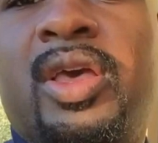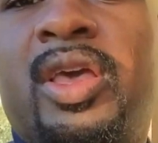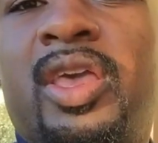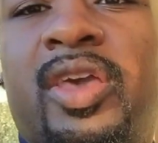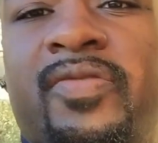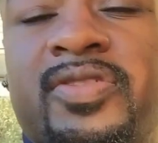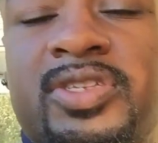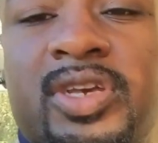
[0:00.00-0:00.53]

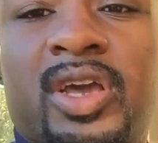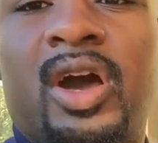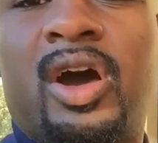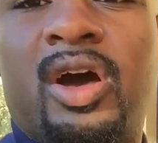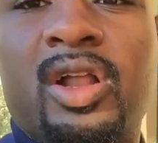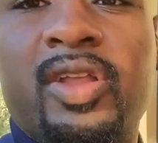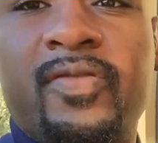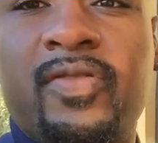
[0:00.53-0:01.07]
Give us a
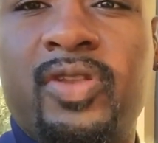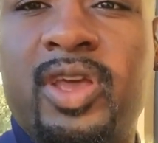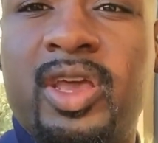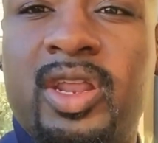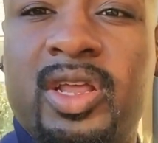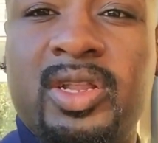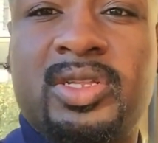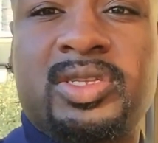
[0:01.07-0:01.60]
call if you
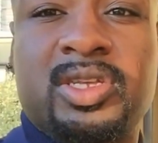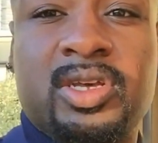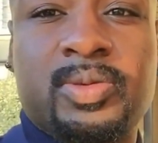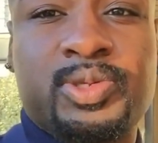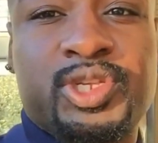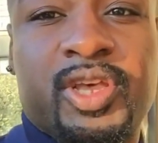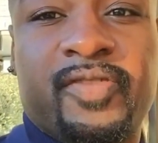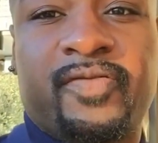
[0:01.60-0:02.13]
need any
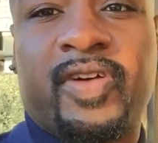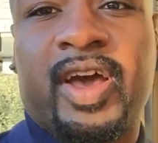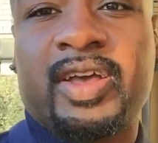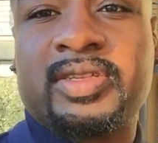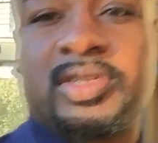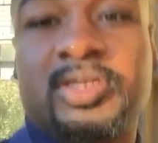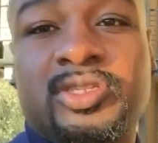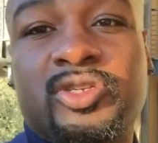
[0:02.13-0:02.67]
tips,
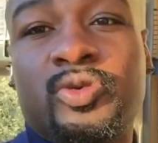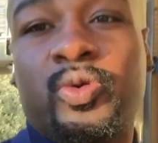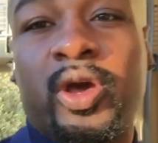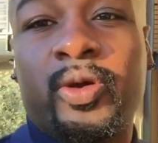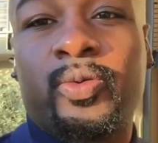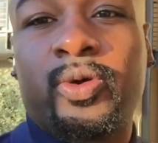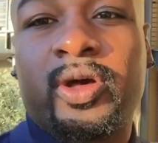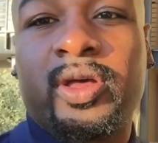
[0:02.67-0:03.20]
advice at
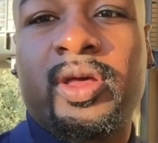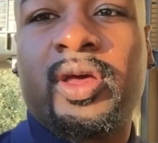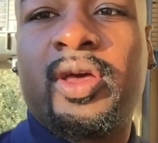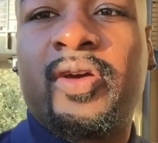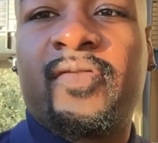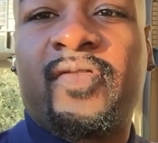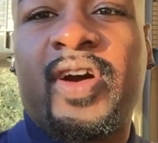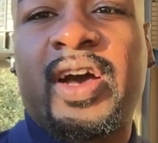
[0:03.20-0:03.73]

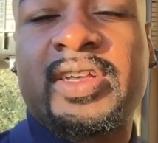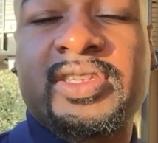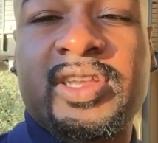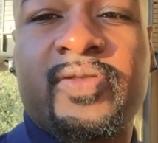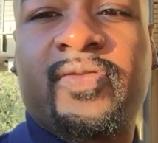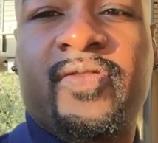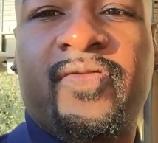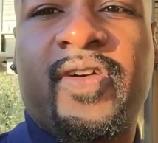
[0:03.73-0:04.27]

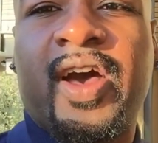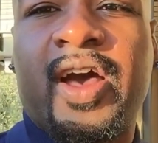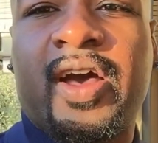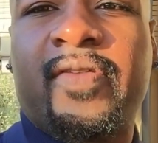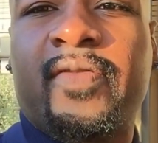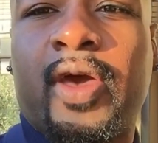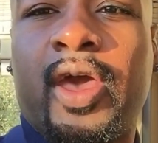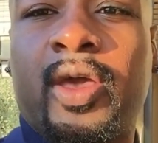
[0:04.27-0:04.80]

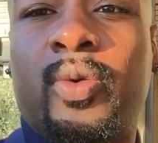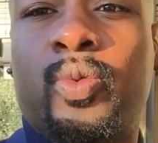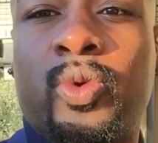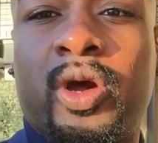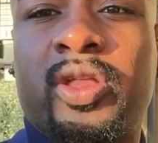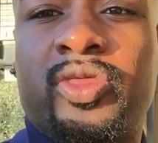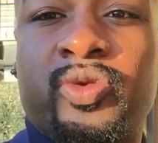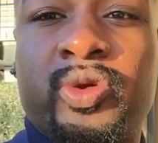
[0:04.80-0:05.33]

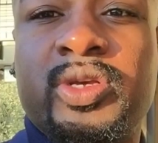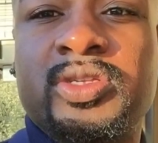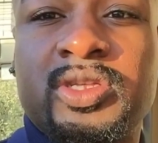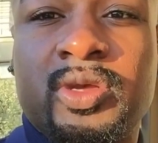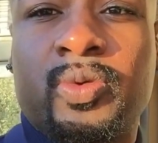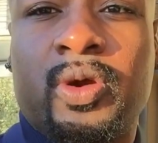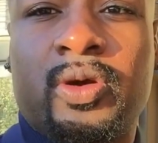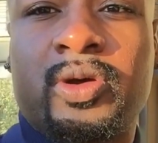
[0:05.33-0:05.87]

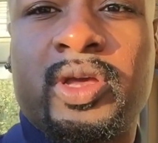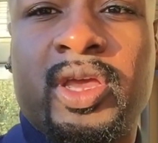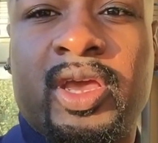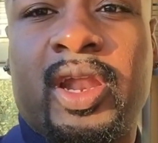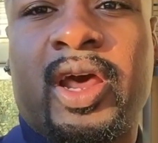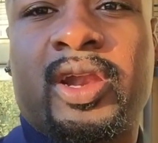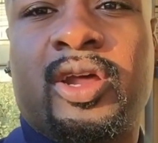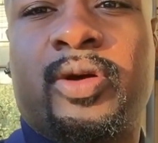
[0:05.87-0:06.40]
281-575-8130.
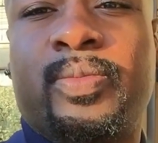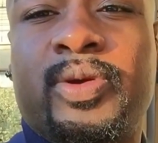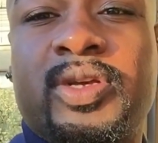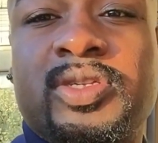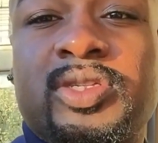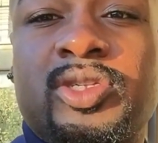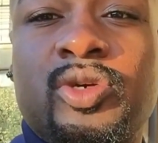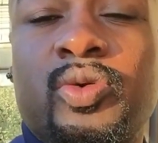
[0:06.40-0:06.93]
Again, our number
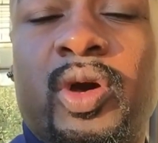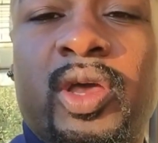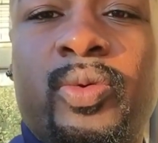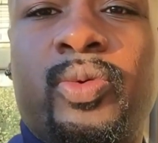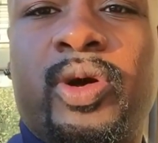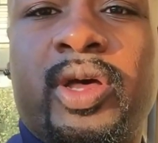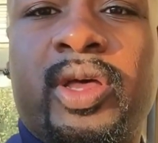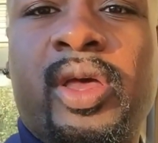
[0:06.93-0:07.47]
is
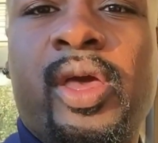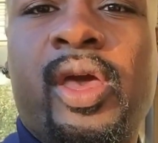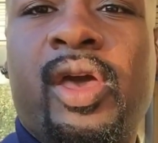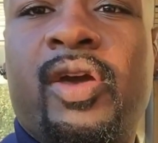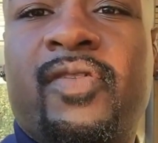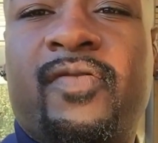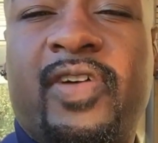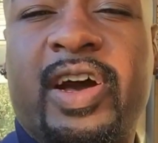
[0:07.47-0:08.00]

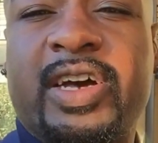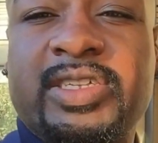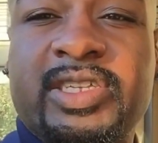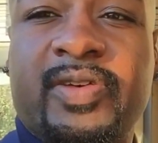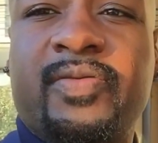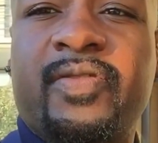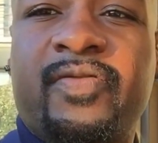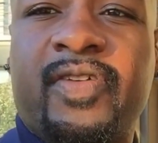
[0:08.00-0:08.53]

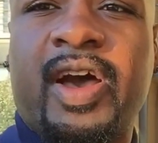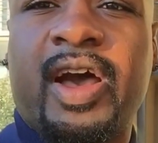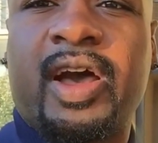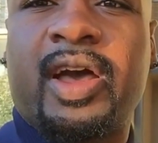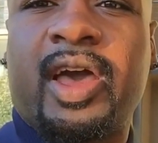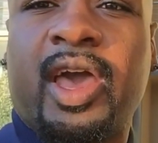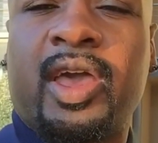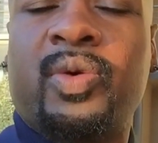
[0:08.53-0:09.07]

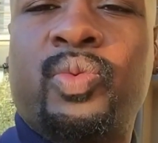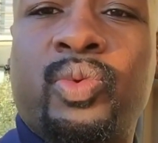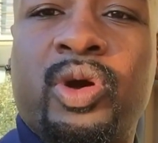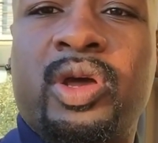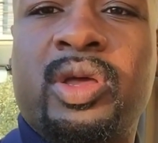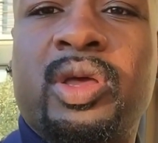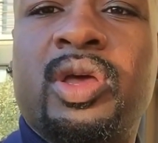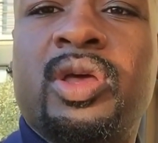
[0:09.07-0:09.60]

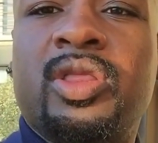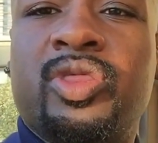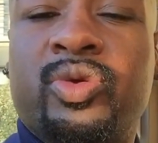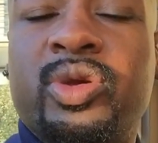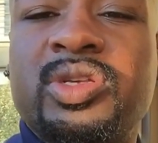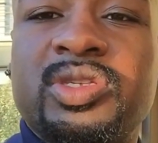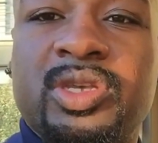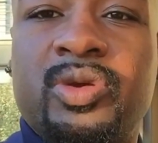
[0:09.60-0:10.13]

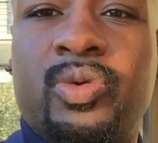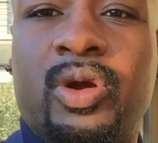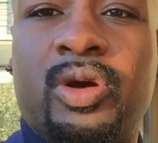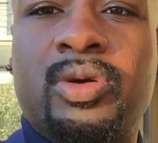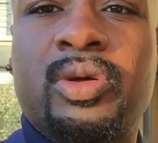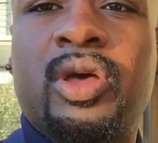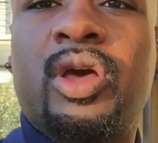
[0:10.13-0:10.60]
281-575-8130,